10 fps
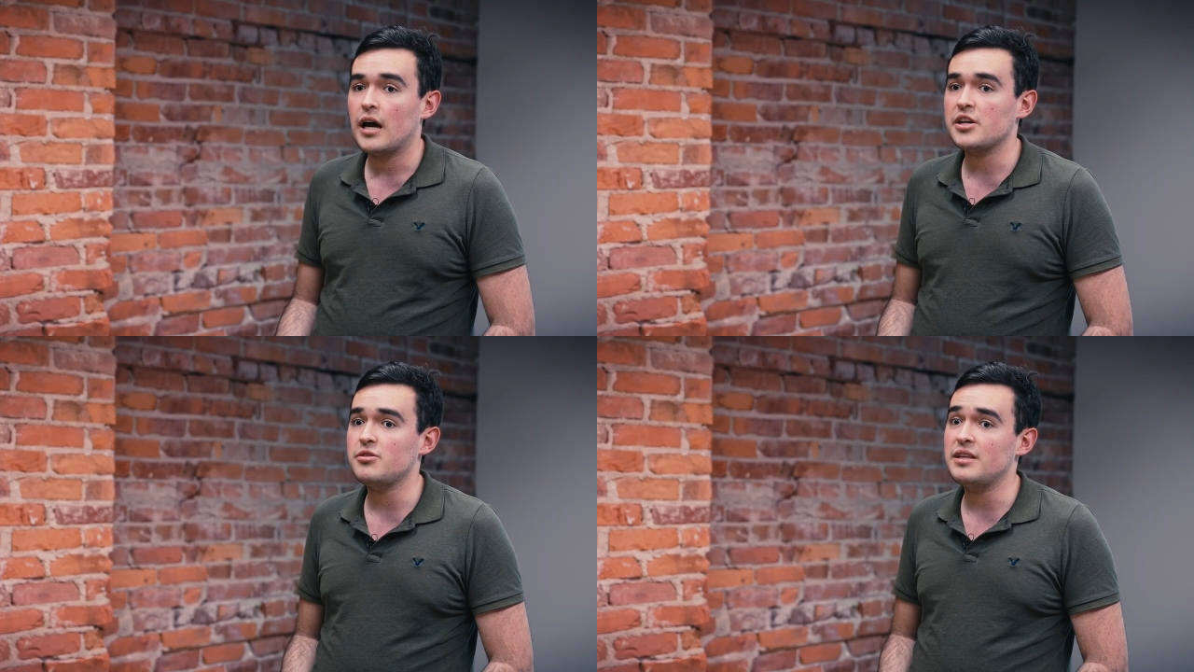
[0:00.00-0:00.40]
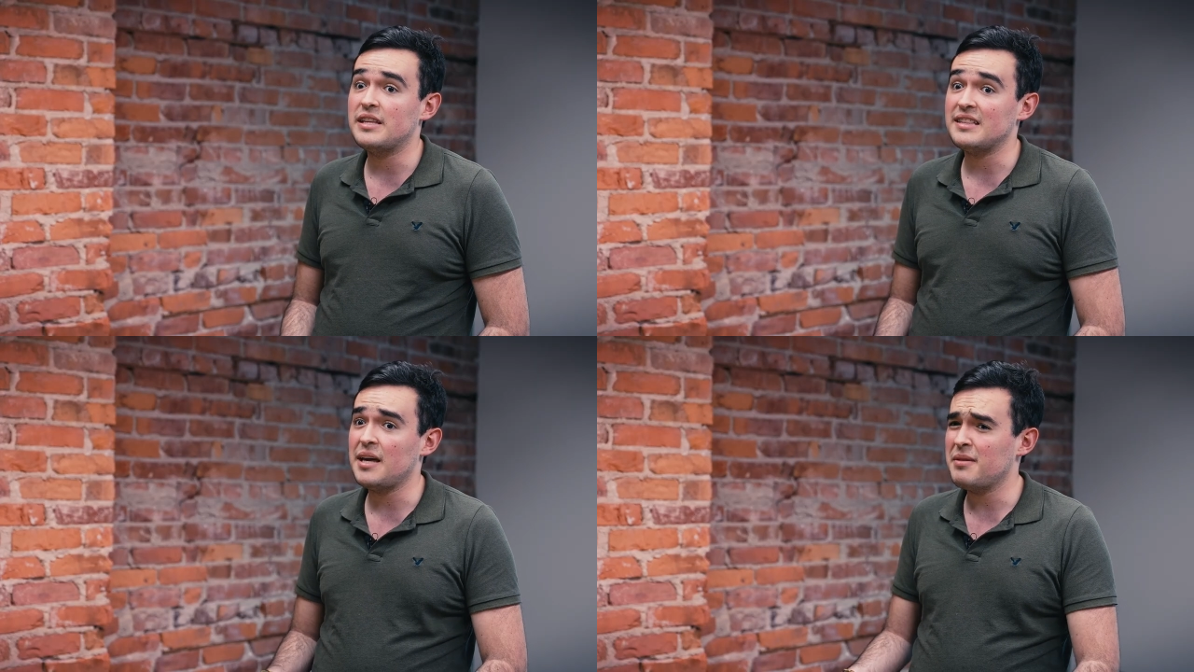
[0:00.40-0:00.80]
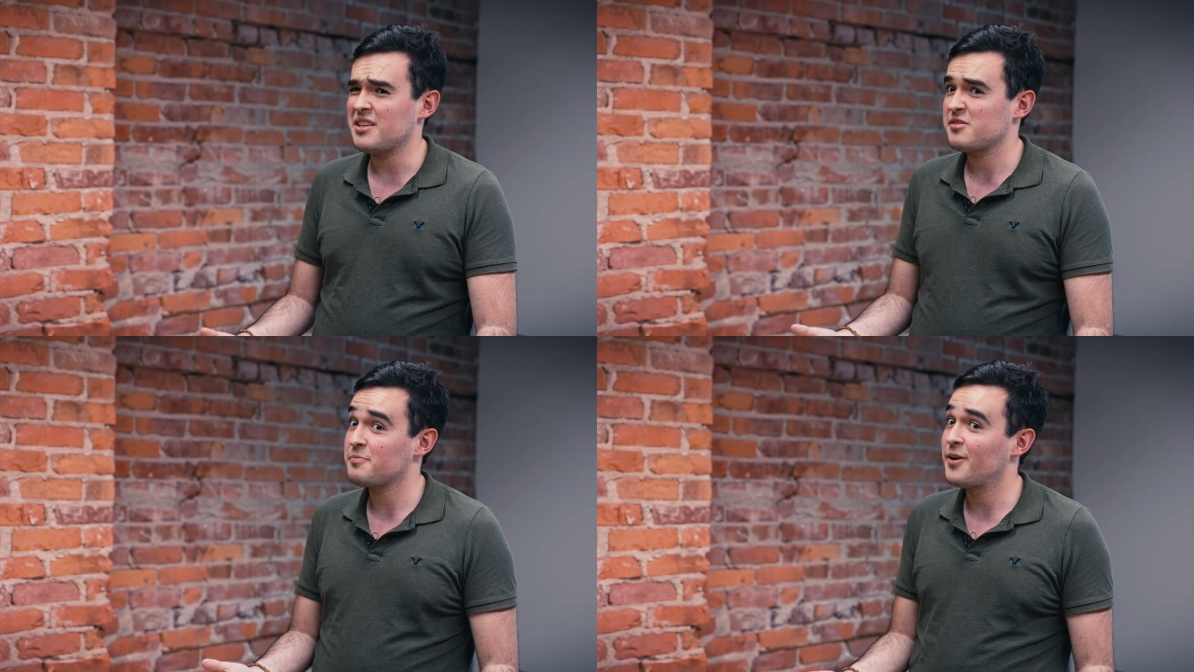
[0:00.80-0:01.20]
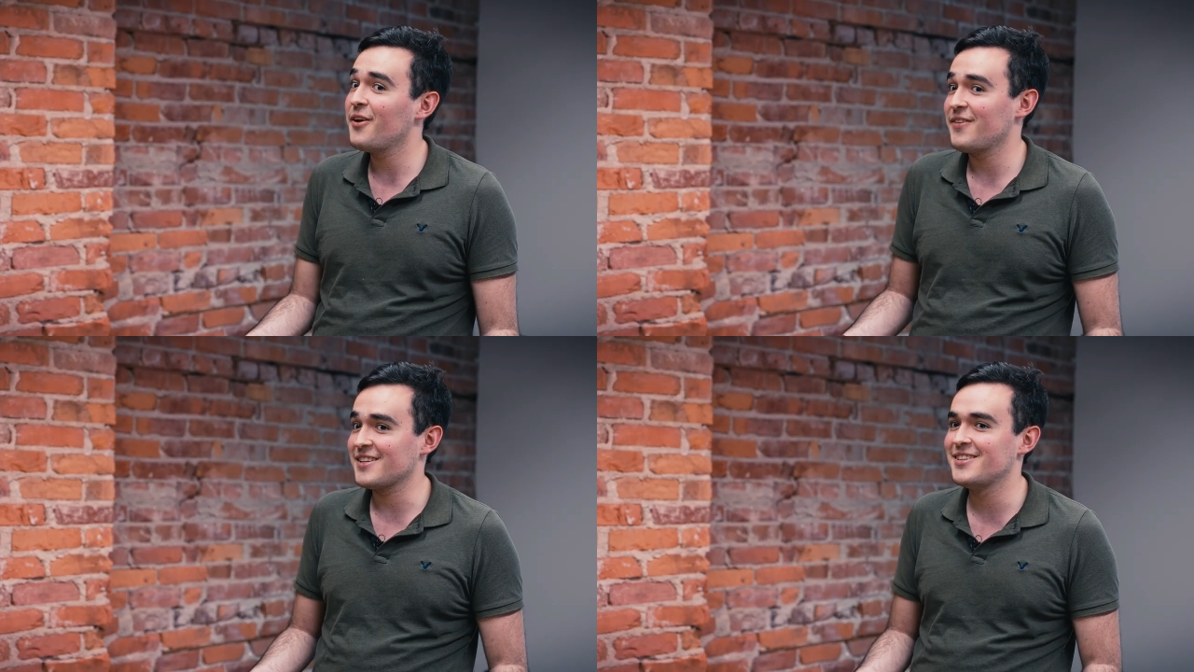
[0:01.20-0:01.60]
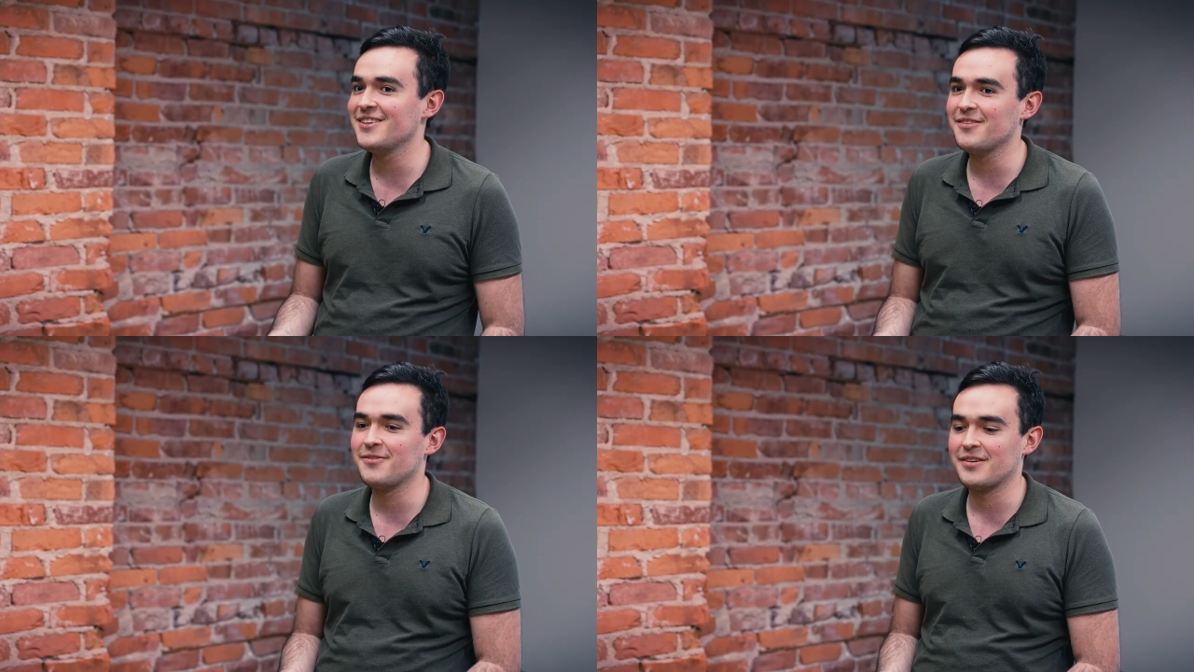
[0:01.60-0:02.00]
Actually, the climate is perfect
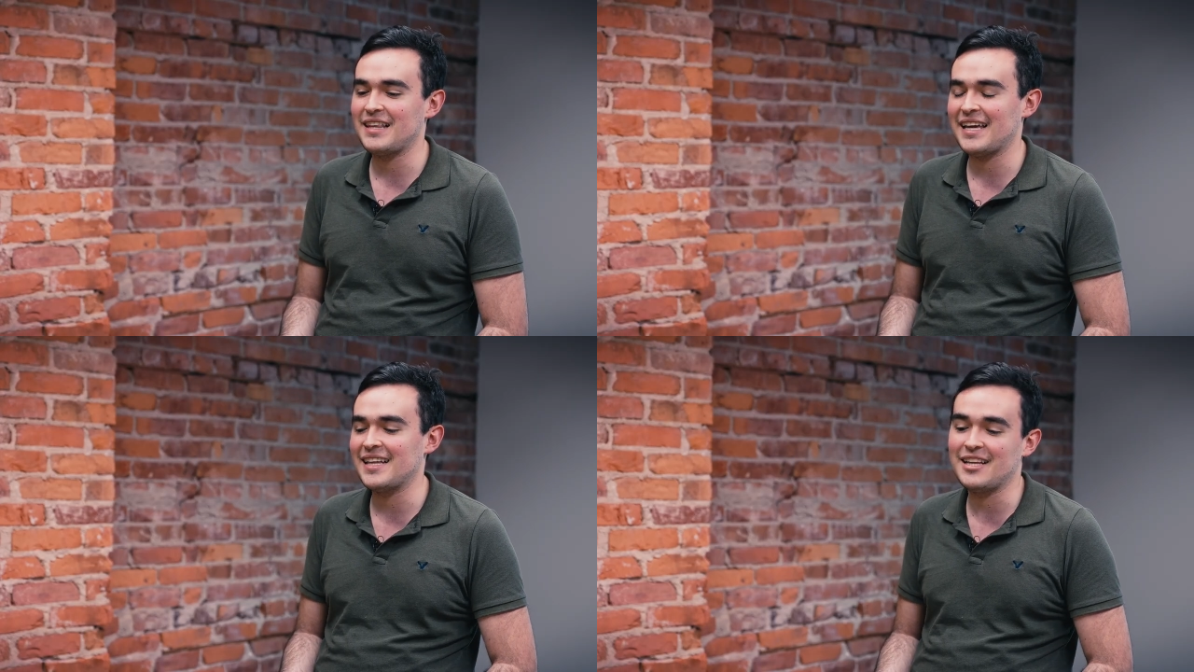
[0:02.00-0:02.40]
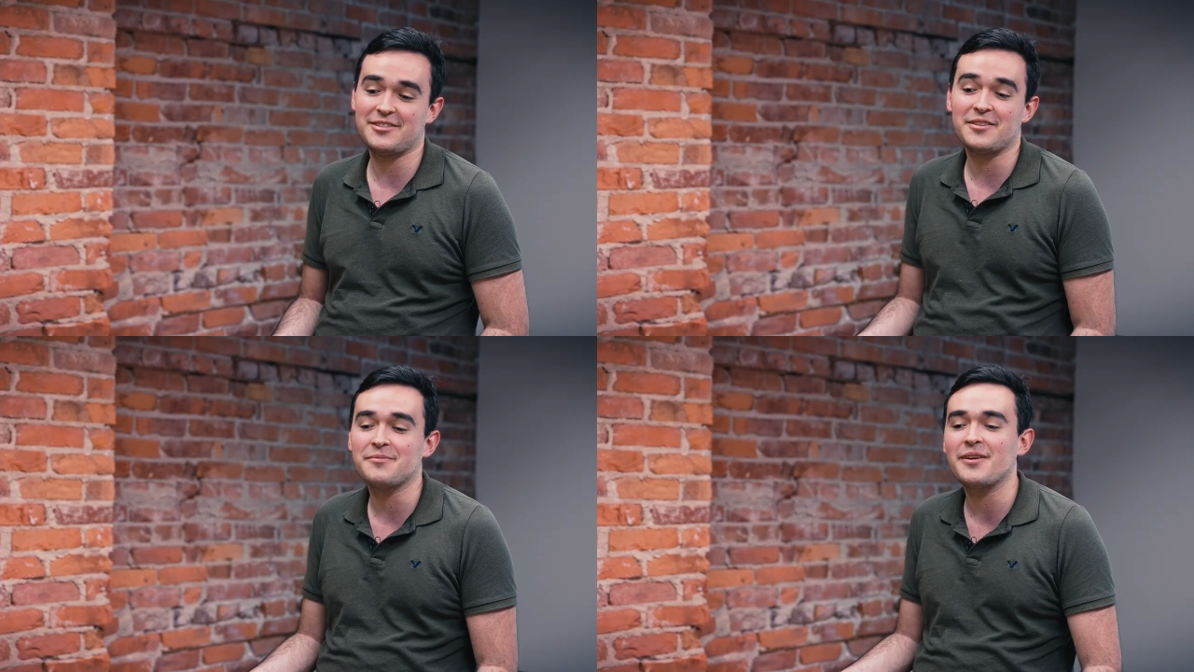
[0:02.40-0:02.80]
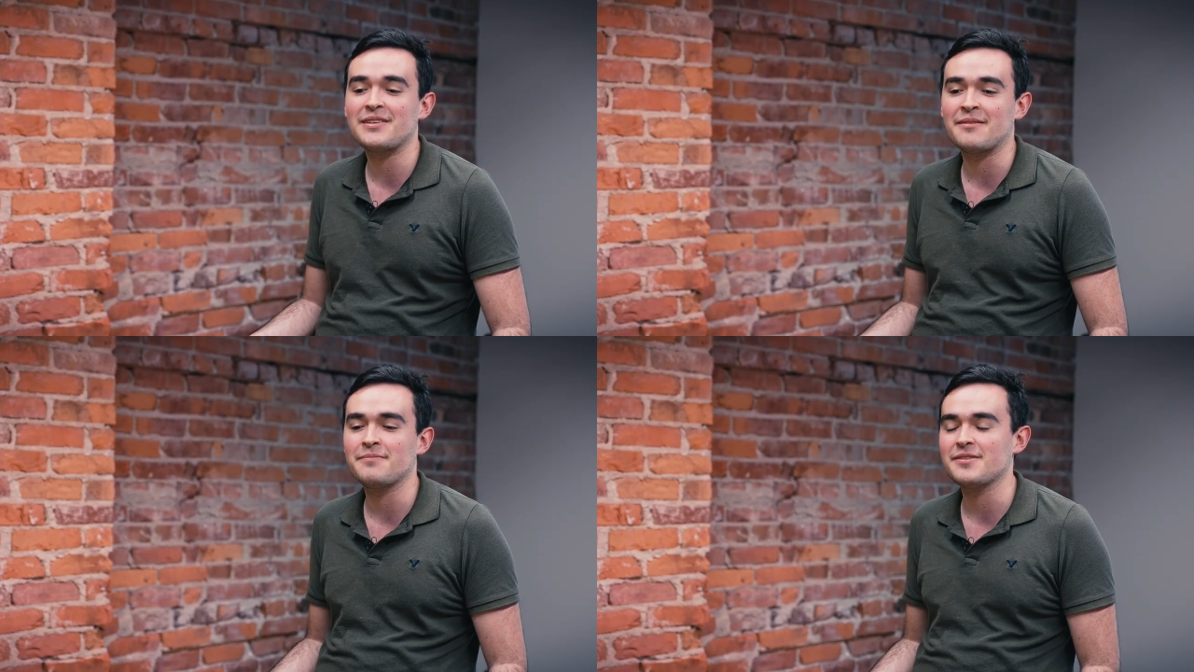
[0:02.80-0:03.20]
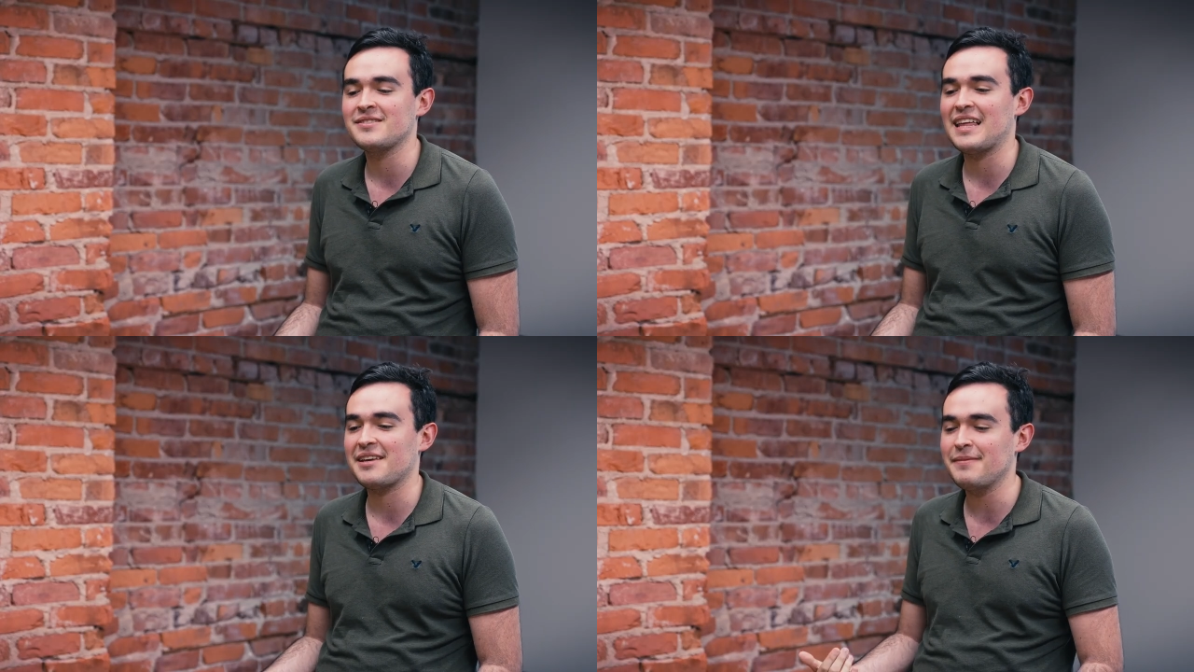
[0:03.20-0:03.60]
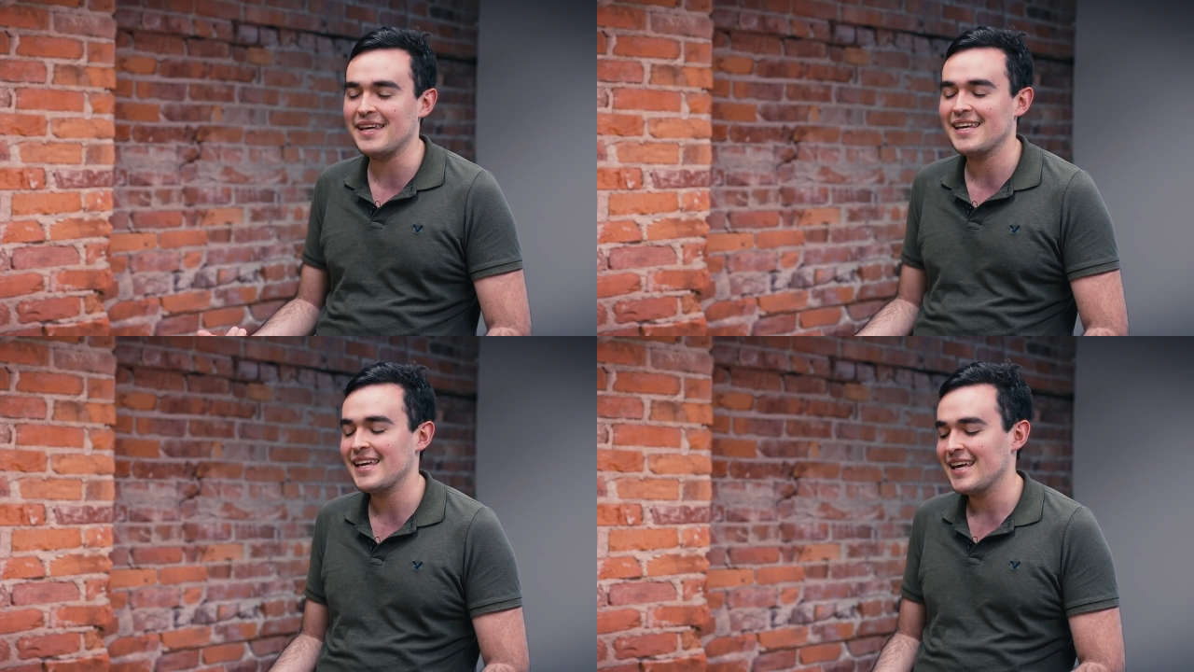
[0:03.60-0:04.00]
too for like a Latin American person like me.